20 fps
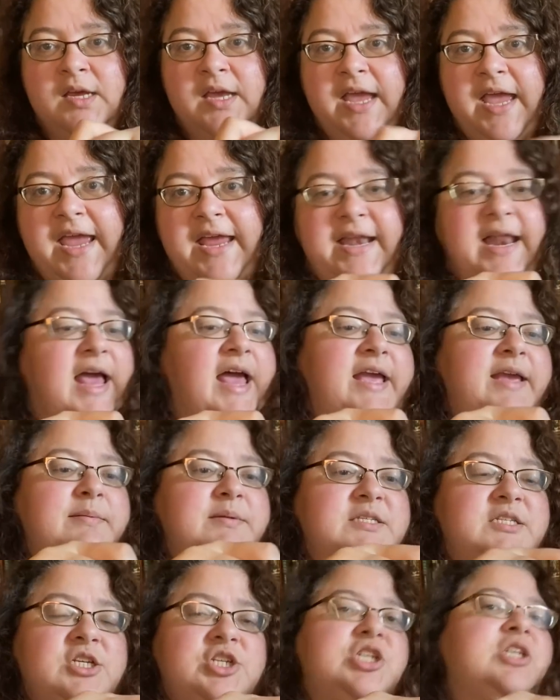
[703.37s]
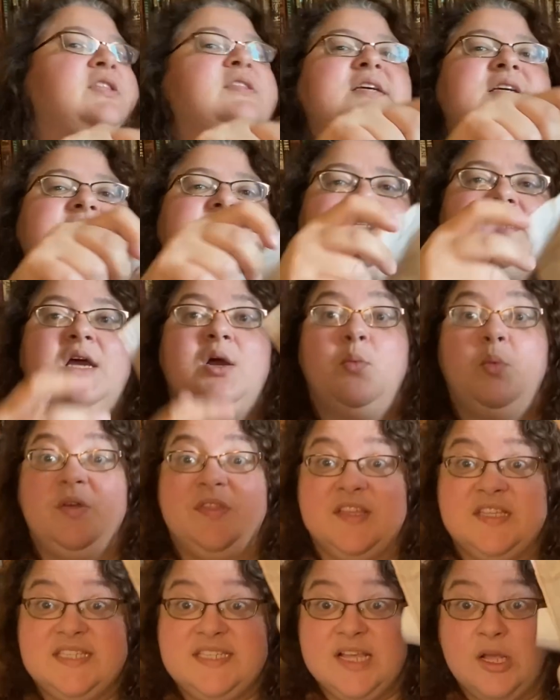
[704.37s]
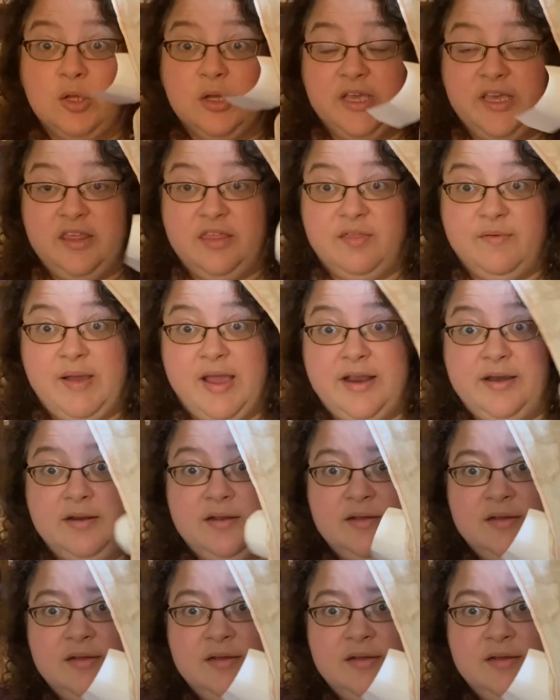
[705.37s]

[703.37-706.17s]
And I am stitching this with a sulky thread.